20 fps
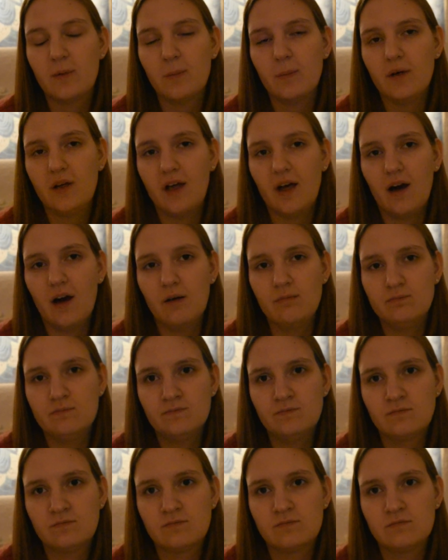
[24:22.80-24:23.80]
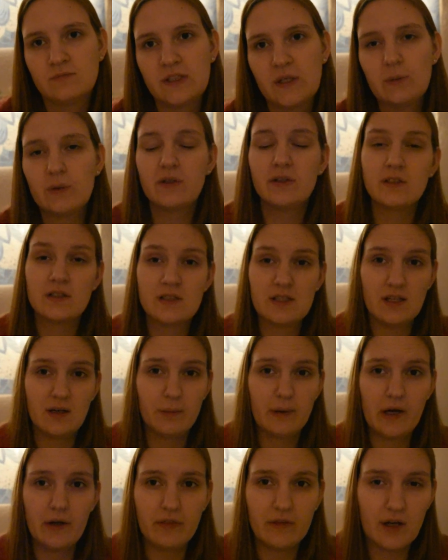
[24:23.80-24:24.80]
But yeah, we'll see
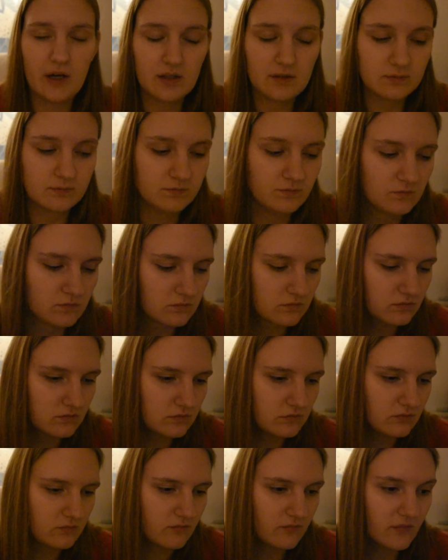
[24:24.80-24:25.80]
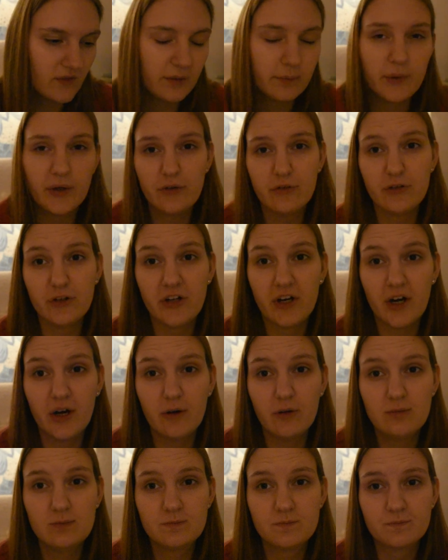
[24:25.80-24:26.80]
about that. But for
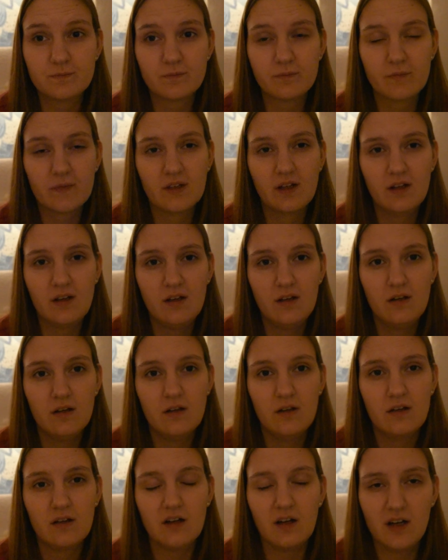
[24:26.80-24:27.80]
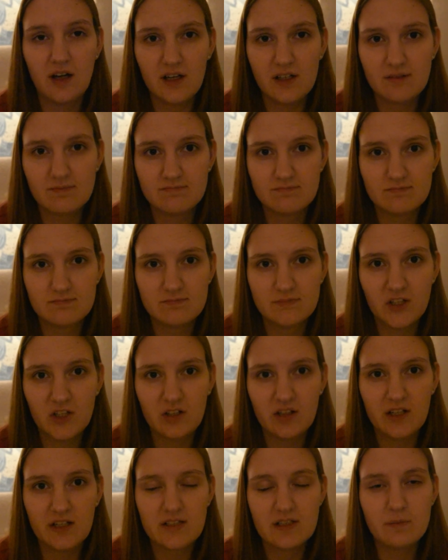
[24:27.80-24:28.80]
now, good night.
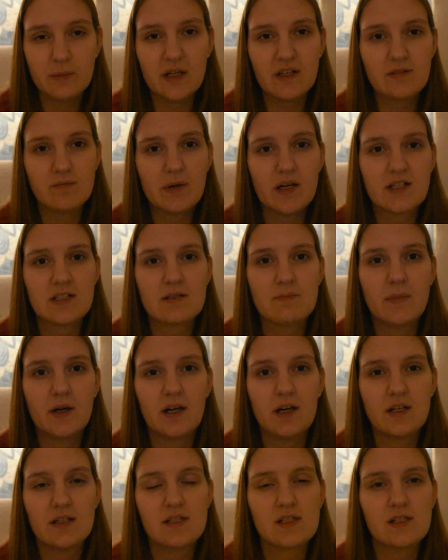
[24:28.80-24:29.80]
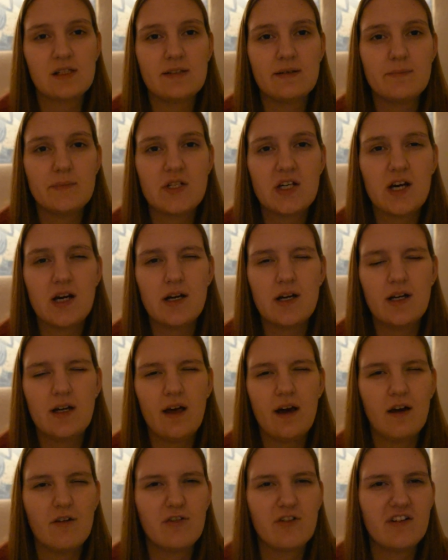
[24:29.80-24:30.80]
Don't let the bed bugs bite. Sleep tight.
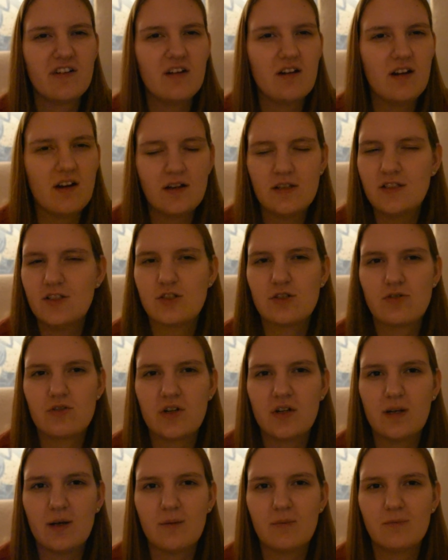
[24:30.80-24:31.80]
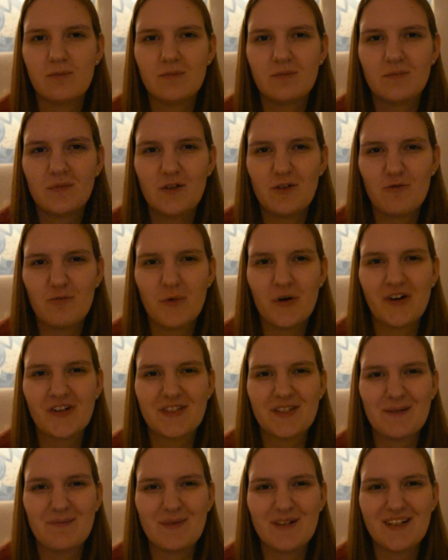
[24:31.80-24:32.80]
Have a nice dream if
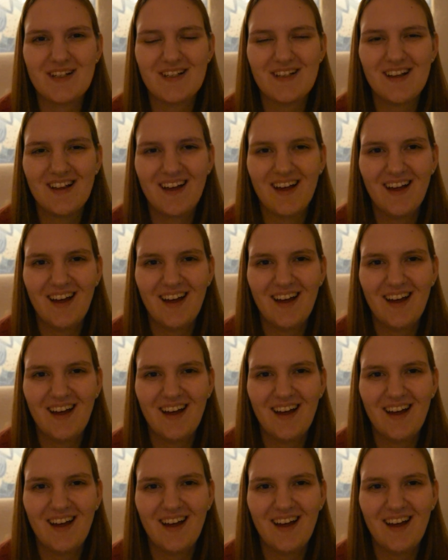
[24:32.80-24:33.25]
possible.